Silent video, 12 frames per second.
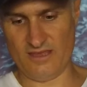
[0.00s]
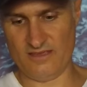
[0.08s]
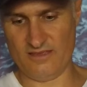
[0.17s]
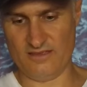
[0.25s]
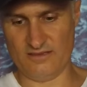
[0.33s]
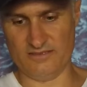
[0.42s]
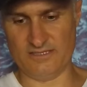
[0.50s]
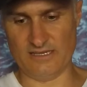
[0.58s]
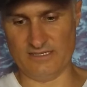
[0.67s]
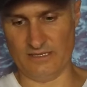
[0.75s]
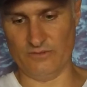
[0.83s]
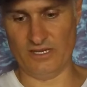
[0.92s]
I
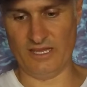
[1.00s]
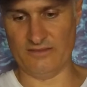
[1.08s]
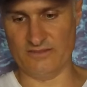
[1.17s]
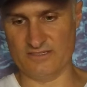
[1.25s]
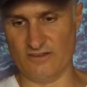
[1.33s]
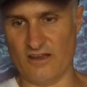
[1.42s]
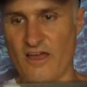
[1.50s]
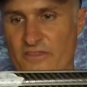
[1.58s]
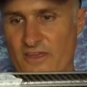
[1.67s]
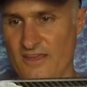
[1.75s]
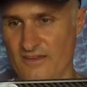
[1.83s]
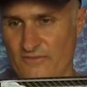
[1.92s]
tend to would hit the side. I
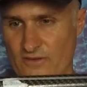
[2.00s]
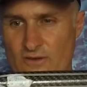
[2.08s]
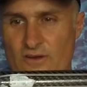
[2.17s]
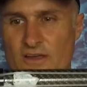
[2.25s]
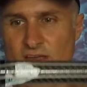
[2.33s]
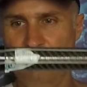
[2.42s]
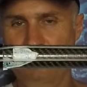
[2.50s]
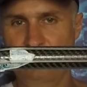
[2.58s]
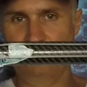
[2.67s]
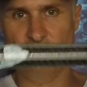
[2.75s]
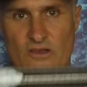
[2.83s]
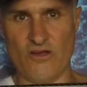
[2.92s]
think if you're
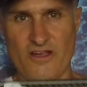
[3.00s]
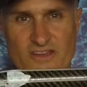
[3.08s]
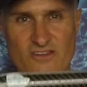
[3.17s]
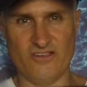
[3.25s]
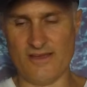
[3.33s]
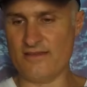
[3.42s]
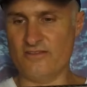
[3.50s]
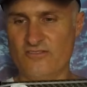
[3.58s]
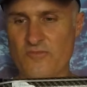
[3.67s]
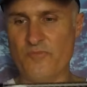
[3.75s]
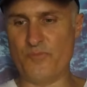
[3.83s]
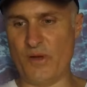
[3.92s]
lying your gun on
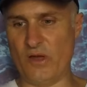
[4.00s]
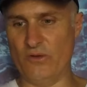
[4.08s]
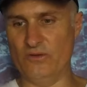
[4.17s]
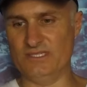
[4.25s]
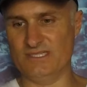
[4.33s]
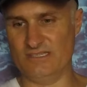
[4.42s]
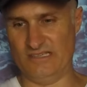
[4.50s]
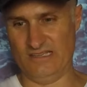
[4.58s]
the boat